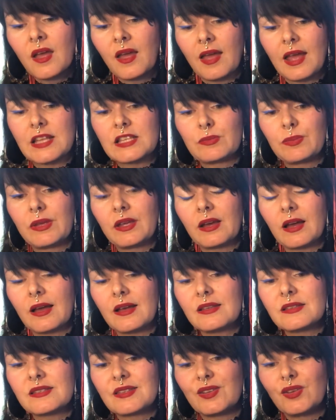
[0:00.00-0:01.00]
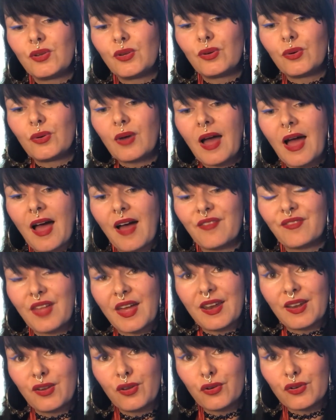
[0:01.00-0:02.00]
it's because you have
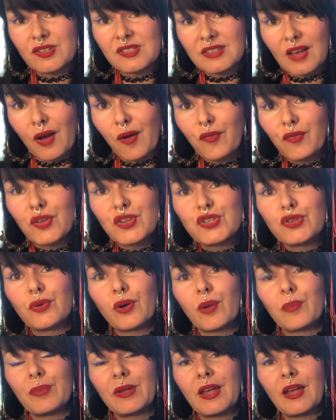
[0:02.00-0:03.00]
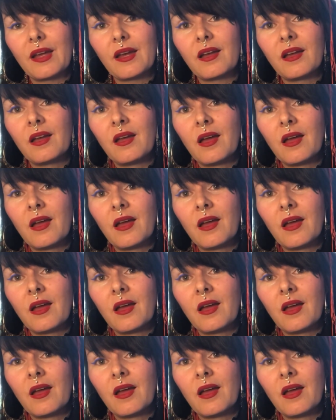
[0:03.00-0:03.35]
that in yourself, that you are being